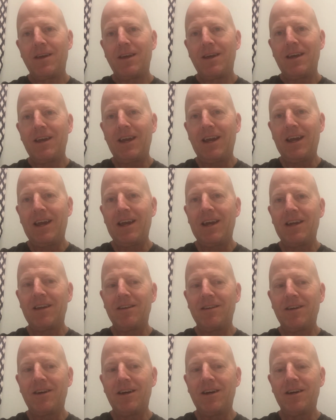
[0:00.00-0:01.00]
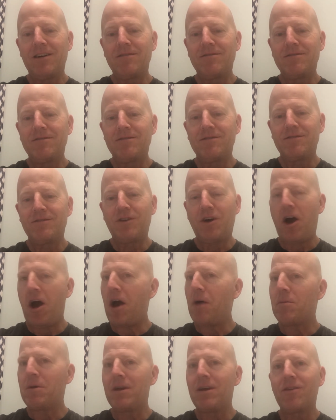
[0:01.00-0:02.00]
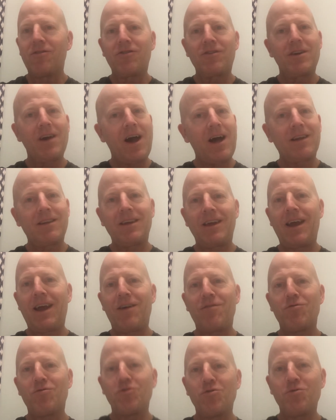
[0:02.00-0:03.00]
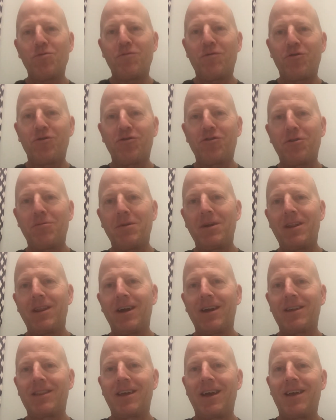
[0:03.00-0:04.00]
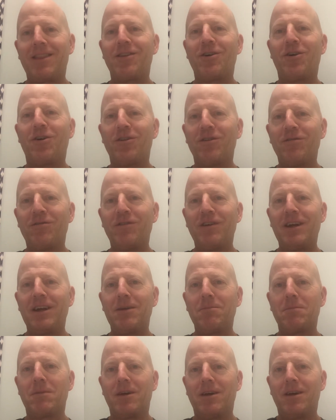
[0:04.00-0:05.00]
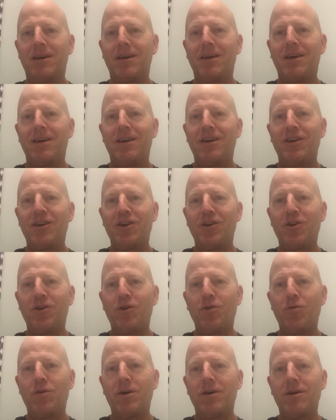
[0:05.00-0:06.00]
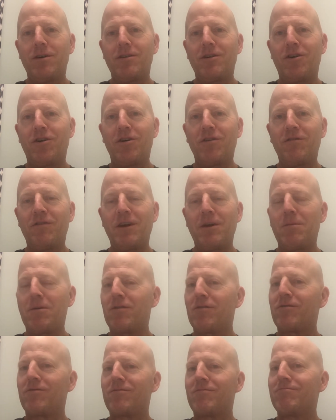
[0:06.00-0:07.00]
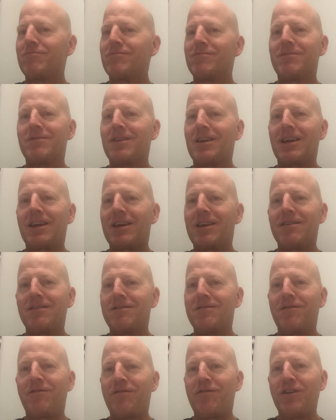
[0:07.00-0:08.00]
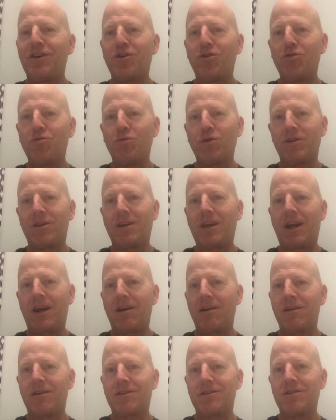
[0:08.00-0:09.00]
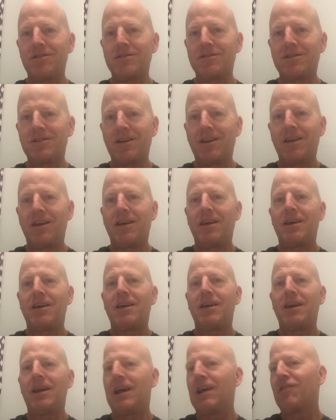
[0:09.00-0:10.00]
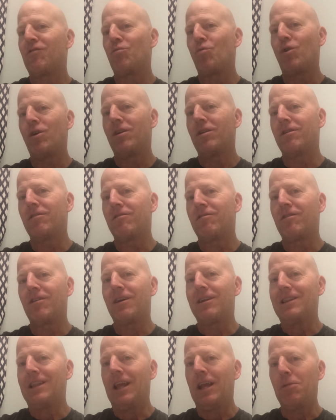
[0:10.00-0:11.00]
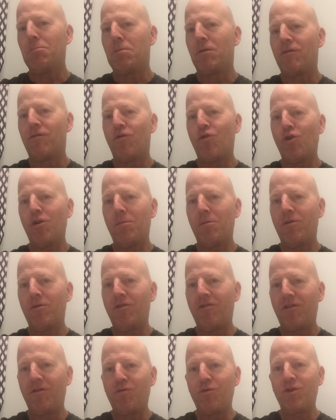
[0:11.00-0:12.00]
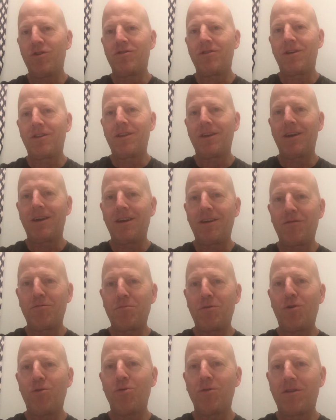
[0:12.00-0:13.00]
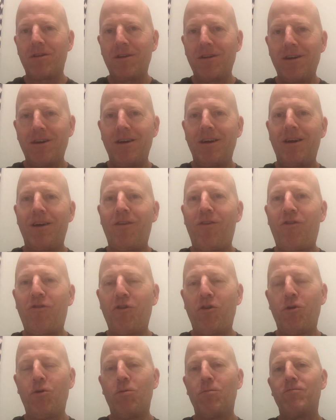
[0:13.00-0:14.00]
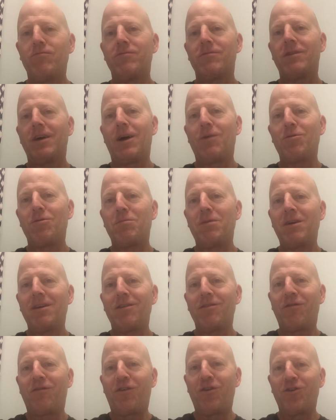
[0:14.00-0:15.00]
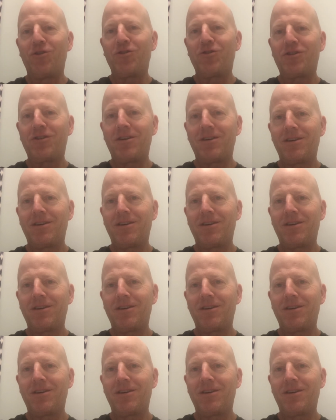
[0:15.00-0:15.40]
and the hobby has got to have room for somebody like that in the Hall of Fame. You know, the Hall of Fame is filled with characters as well as elite performers, of which I think he's both. So that would be the first